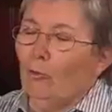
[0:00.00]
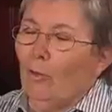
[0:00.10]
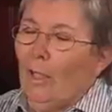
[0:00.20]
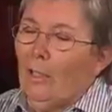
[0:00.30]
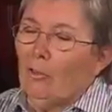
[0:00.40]

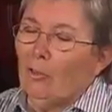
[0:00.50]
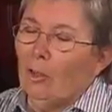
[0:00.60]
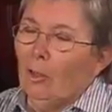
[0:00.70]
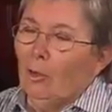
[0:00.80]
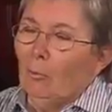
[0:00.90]
fast
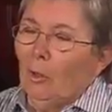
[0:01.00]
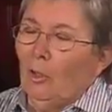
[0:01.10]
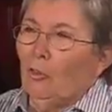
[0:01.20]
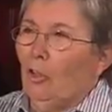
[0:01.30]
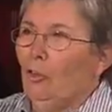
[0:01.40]

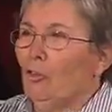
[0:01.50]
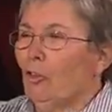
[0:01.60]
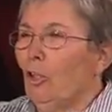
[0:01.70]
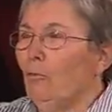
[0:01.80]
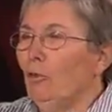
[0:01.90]
because I
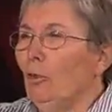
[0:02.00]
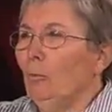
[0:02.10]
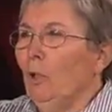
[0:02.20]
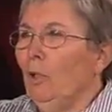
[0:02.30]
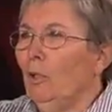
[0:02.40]
discovered it
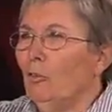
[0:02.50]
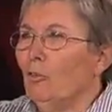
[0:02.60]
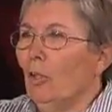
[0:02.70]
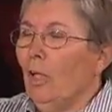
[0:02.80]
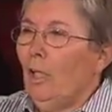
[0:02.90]
because
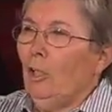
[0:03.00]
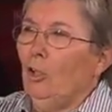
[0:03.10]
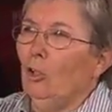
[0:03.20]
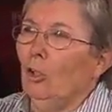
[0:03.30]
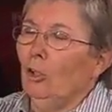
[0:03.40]
I had a
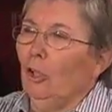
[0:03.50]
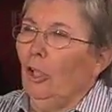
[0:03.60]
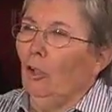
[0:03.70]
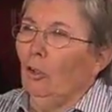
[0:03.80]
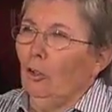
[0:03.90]
yearling
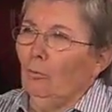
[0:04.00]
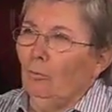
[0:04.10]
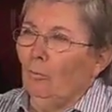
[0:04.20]
gelding